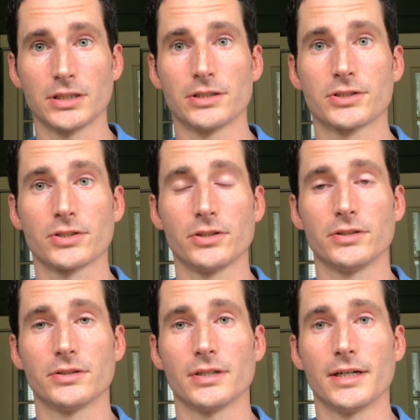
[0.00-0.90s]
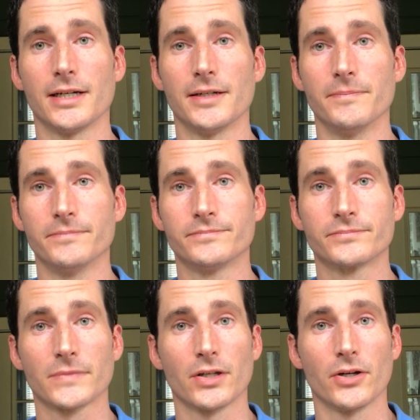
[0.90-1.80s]
in a certain
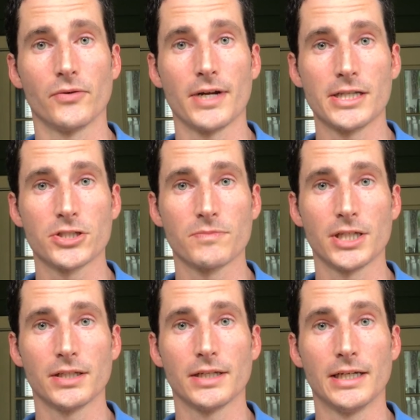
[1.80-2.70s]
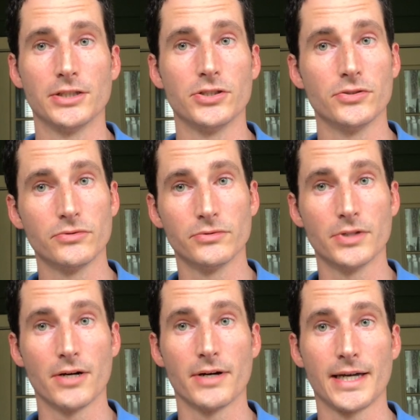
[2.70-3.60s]
arrangement, and you
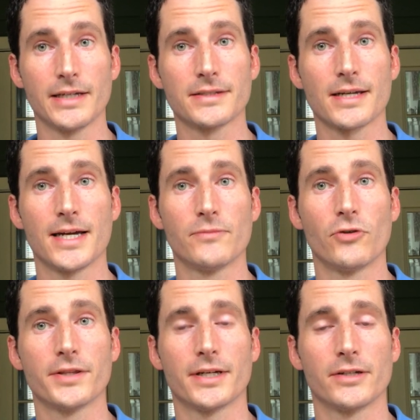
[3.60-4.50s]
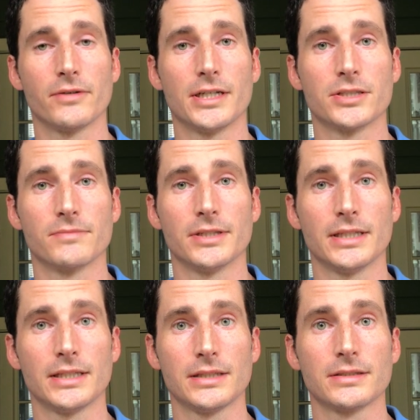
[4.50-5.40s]
know ahead of time what that arrangement
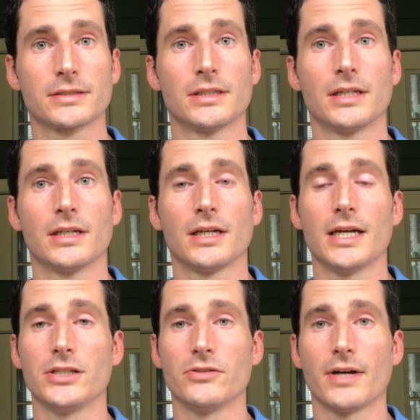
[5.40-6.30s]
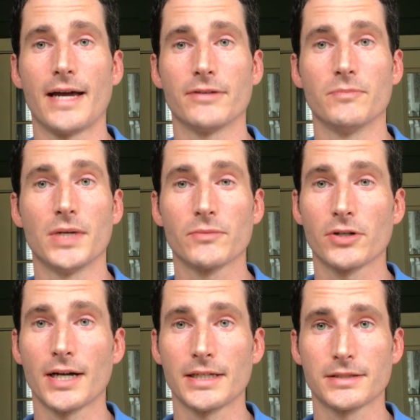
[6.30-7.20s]
is, and you have it
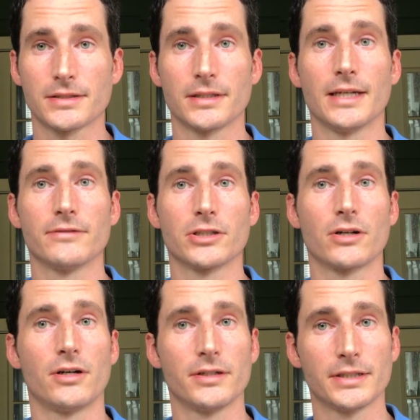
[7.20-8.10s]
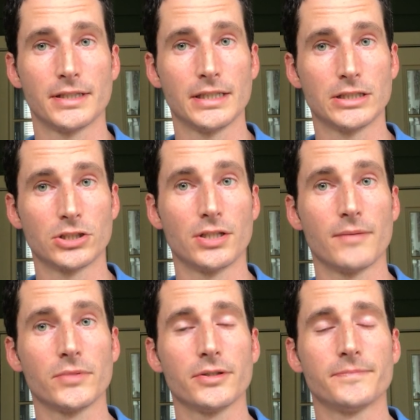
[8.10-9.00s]
memorized, every card at each
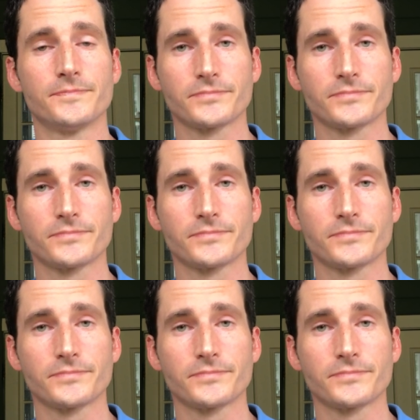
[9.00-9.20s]
number,